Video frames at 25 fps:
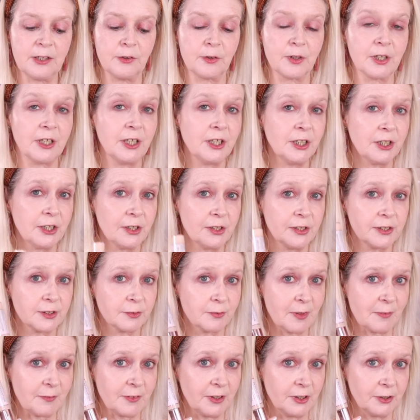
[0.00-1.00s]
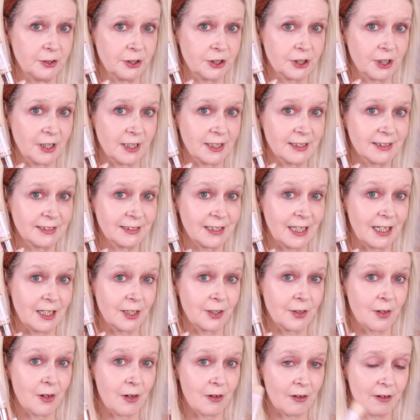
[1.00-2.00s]
I'm going to use the Revolution Conceal
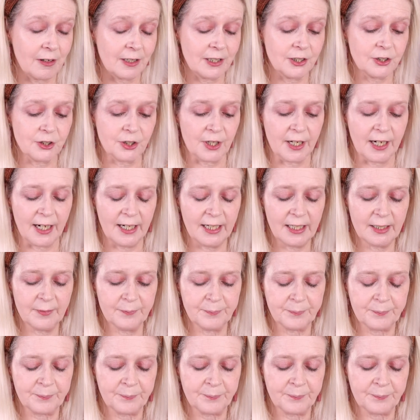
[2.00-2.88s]
and Hydrate.